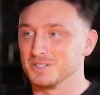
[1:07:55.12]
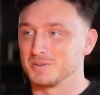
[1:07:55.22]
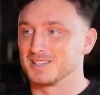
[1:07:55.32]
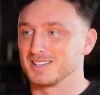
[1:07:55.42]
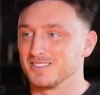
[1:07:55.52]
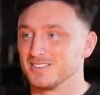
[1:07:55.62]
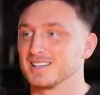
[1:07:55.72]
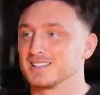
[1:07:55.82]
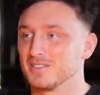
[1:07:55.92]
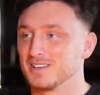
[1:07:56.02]
we spent together in
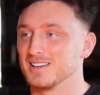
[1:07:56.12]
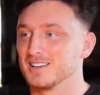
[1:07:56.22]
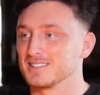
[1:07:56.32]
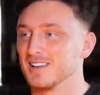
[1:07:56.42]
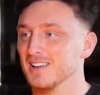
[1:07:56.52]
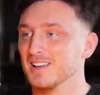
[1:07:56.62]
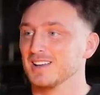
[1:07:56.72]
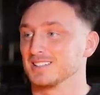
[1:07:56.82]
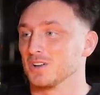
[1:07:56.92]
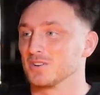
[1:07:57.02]
that seven years.
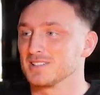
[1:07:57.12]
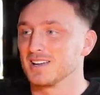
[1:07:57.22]
It's a long